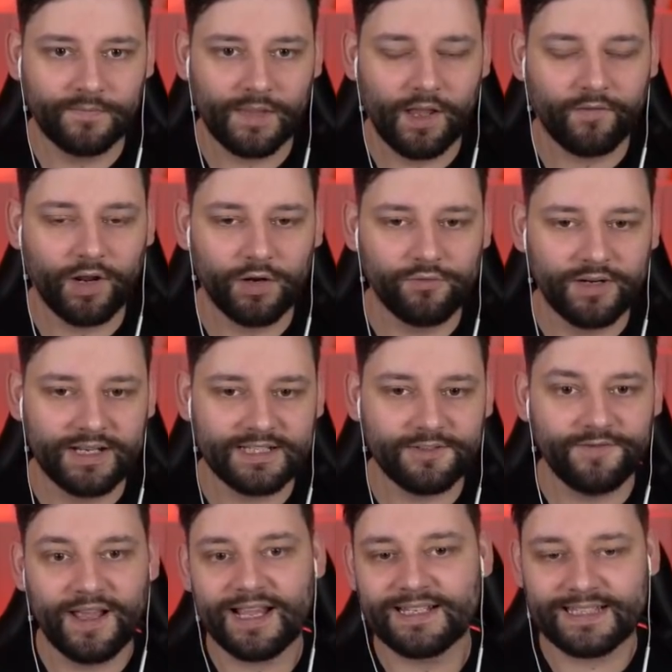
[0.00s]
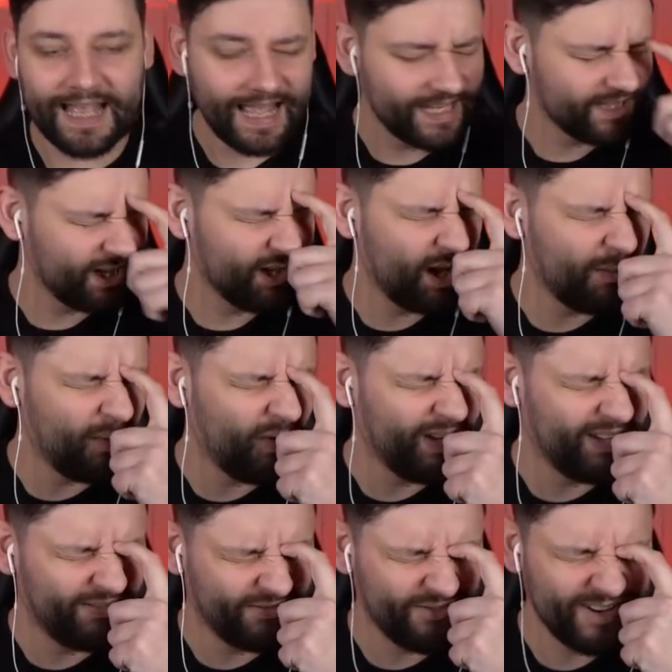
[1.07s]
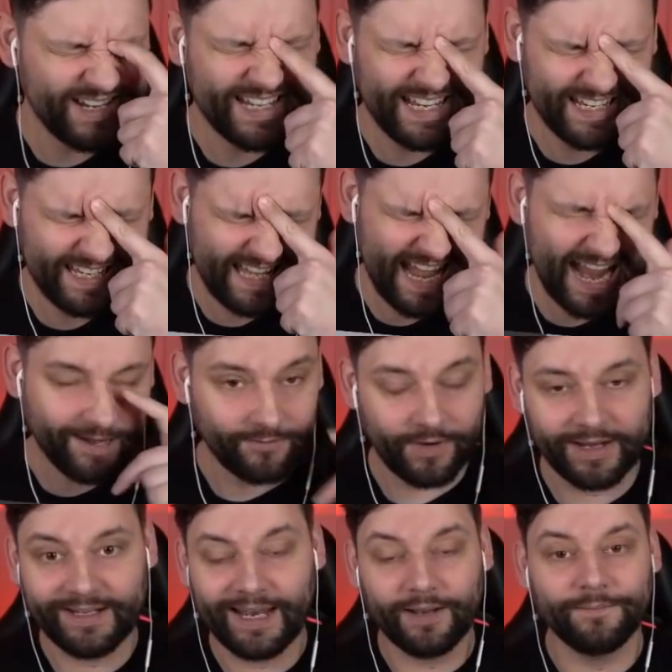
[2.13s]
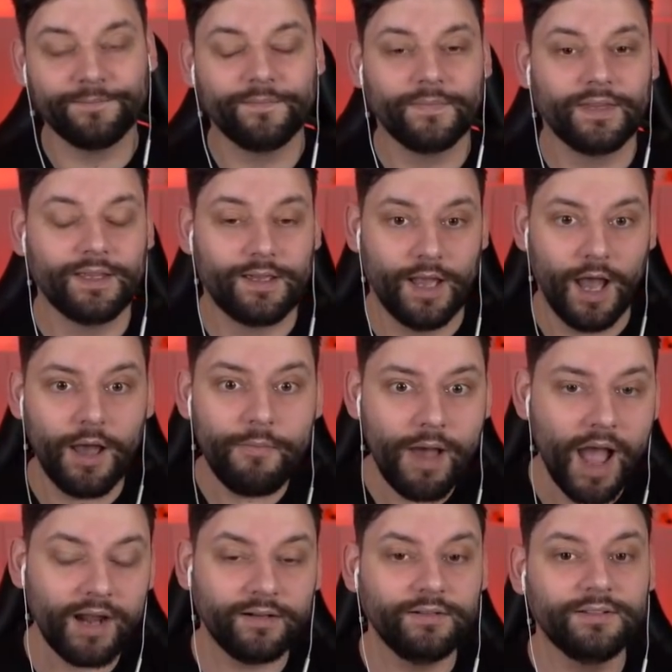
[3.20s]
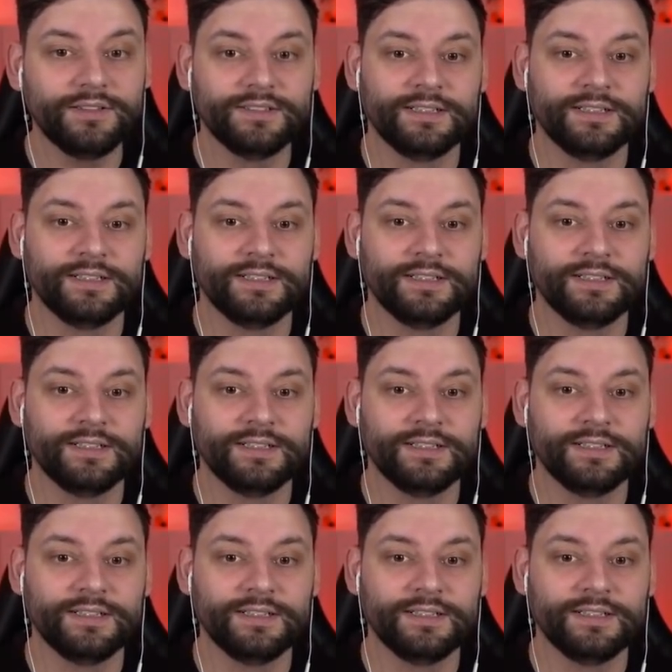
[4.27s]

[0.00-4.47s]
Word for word: I've got to run as fast as your boy freaking can right now. Come on!